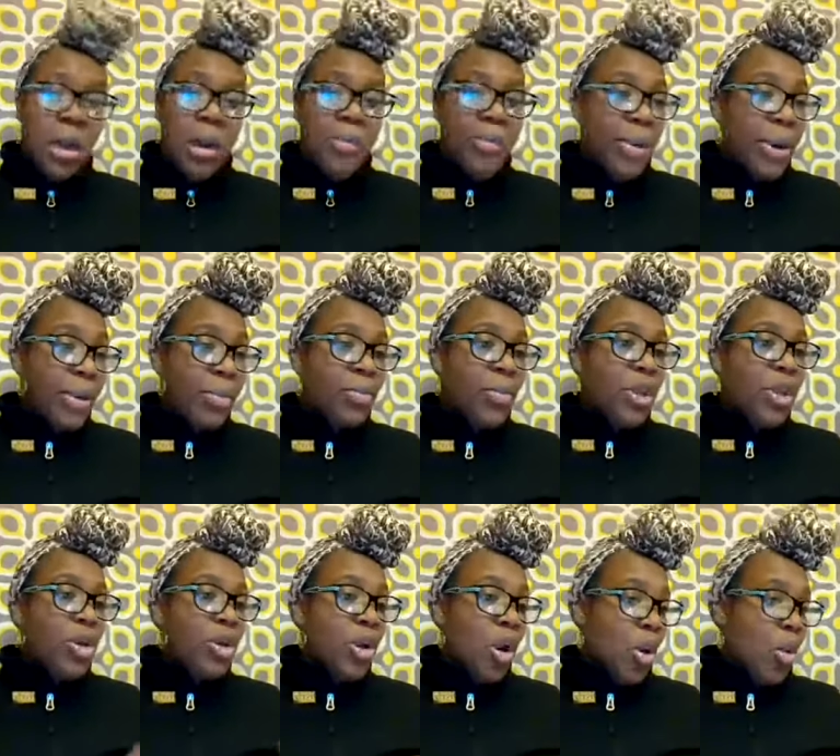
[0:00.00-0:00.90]
But
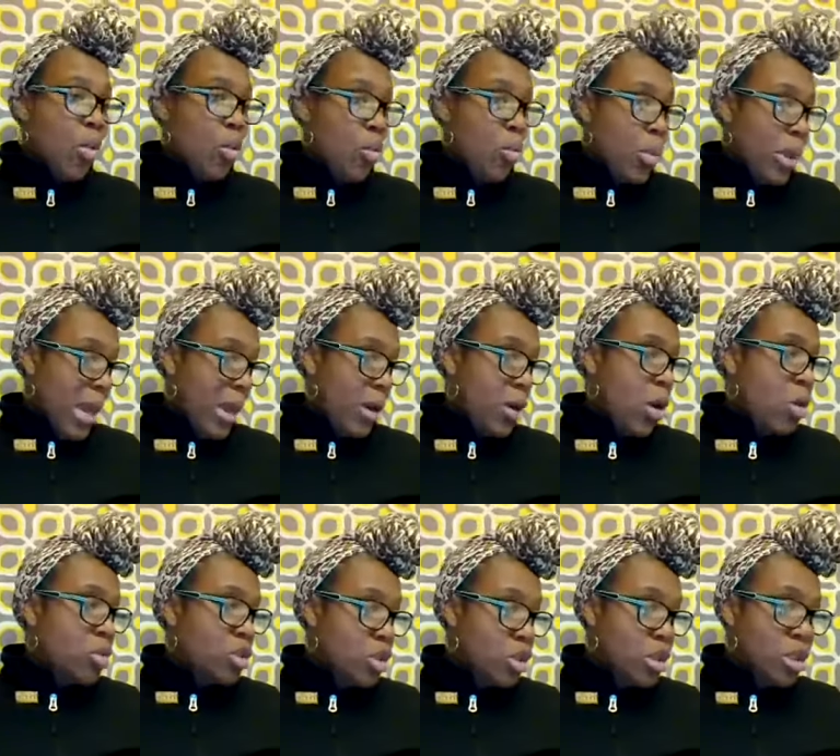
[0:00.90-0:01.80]
when you go, when I
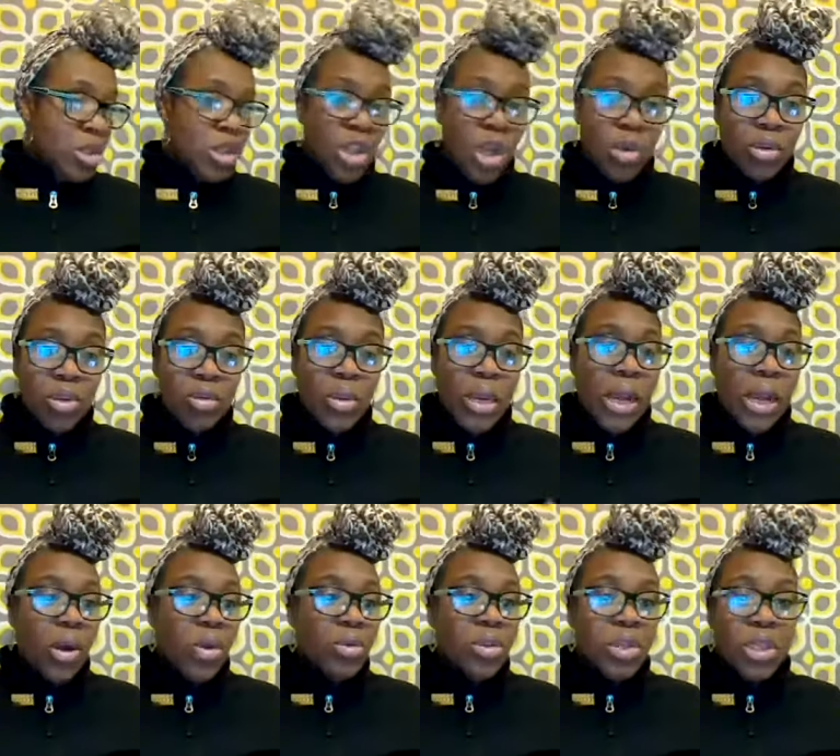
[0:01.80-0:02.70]
go to the church, when
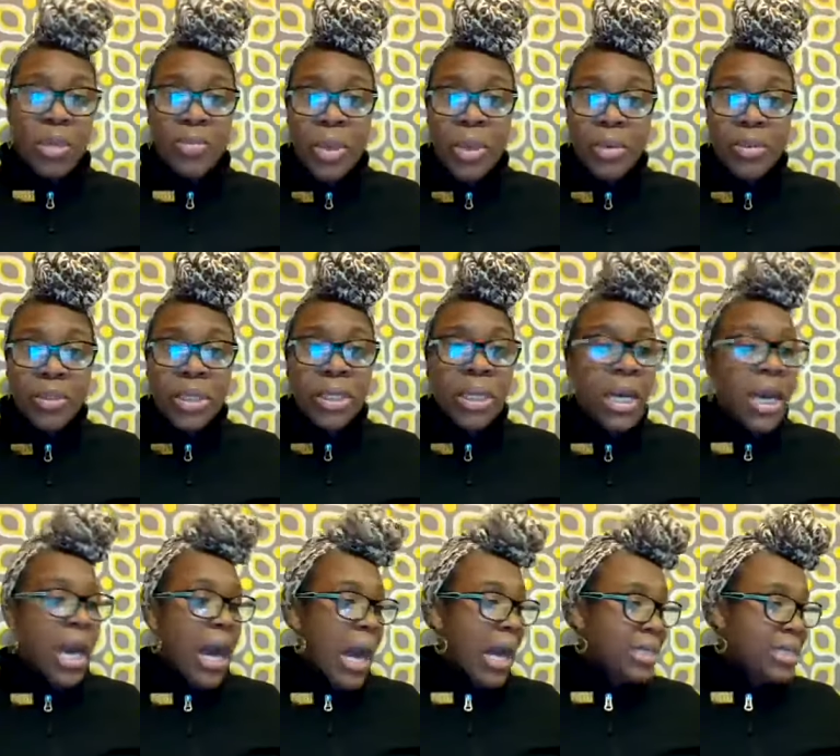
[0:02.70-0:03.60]
I go to the building,
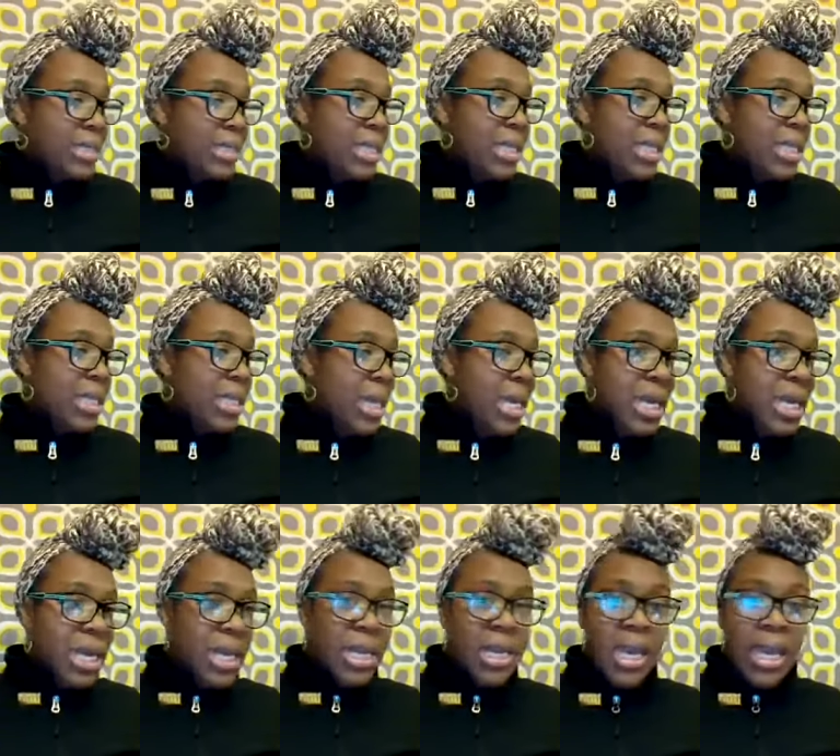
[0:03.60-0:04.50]
I see the
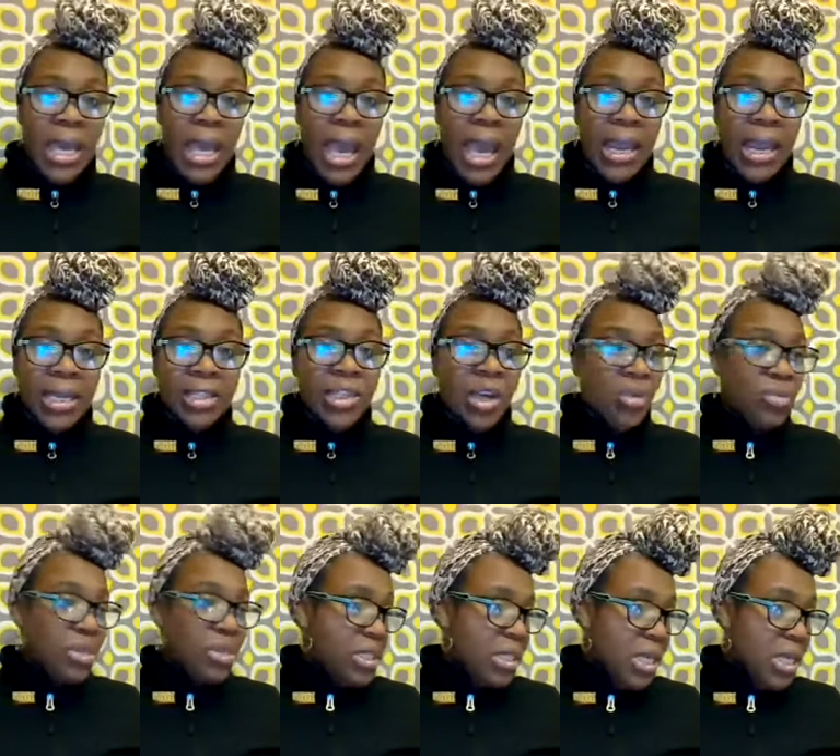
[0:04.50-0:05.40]
need and I
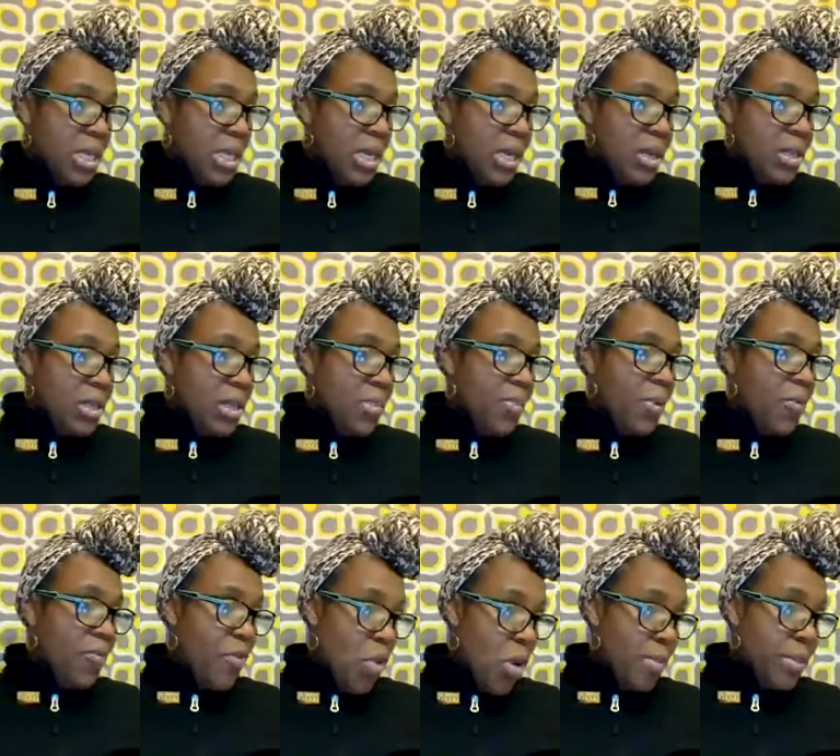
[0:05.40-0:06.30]
don't see the
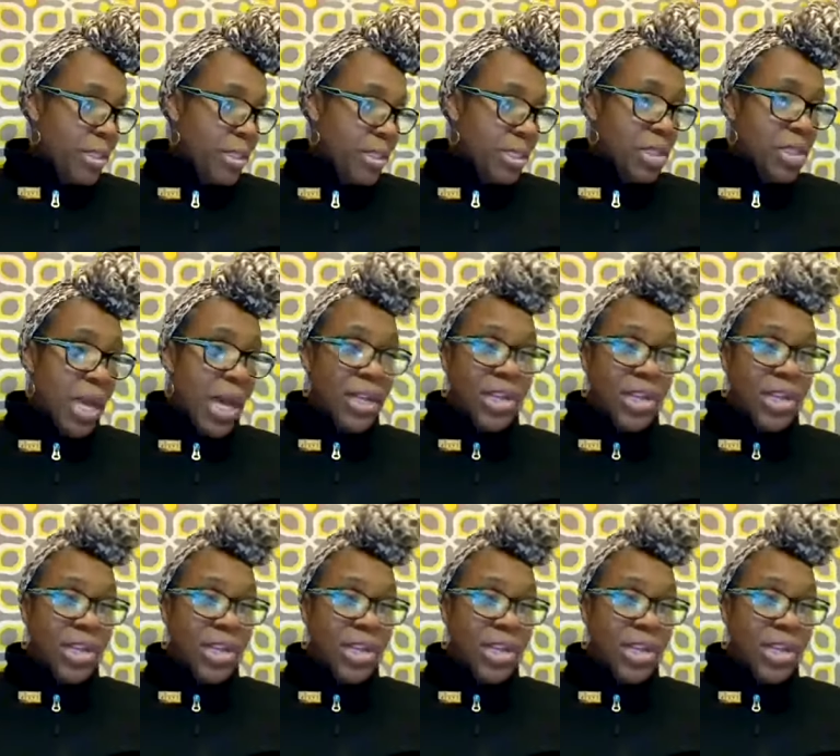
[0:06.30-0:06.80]
performances.